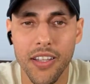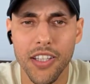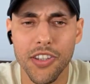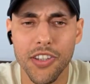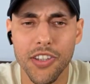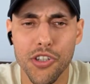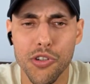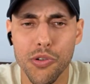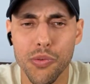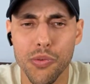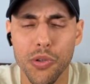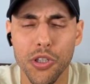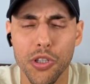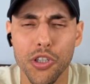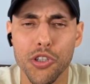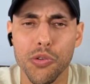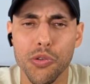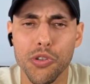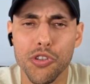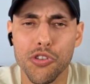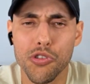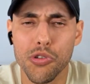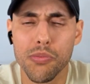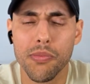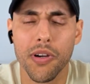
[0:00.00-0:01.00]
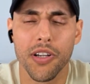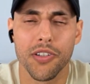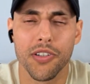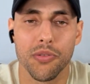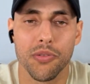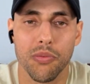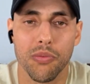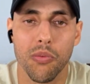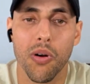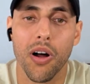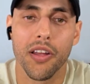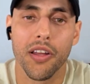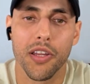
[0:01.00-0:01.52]
Not that you're really doing too
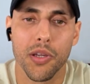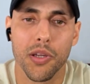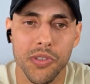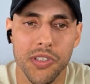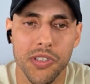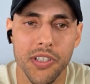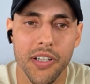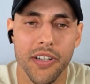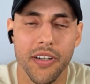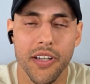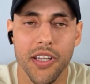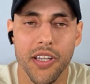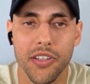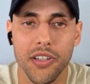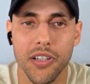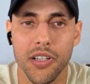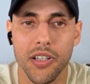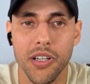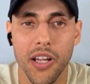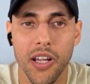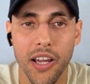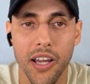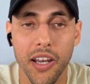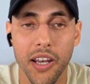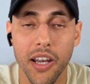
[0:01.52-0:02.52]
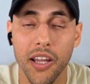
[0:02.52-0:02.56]
much while he was there either.